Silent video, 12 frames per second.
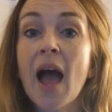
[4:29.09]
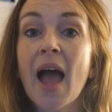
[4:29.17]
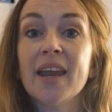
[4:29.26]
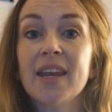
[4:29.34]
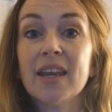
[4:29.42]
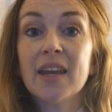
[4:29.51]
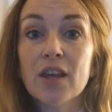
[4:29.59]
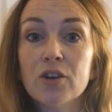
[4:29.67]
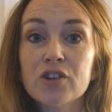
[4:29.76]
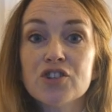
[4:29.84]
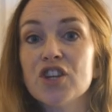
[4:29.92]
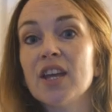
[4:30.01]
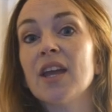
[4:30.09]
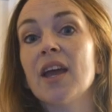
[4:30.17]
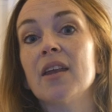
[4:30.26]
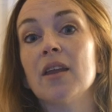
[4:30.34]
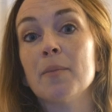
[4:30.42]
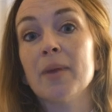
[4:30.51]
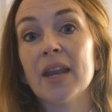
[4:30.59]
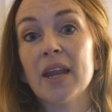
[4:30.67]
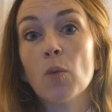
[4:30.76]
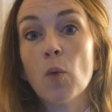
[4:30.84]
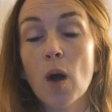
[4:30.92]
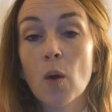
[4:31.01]
I need energy and I'm
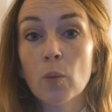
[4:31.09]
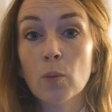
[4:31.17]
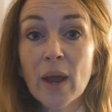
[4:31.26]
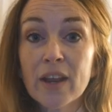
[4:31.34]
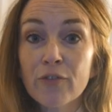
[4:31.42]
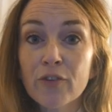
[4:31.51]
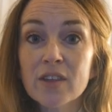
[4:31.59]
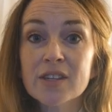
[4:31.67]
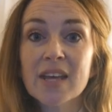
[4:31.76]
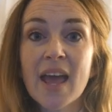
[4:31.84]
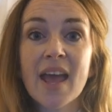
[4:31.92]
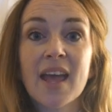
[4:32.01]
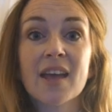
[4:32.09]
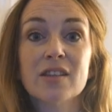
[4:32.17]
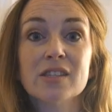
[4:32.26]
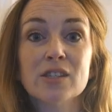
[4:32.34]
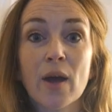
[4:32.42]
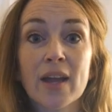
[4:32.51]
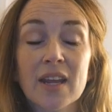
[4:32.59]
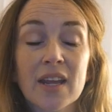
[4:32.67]
getting uh, ready for the day, and so I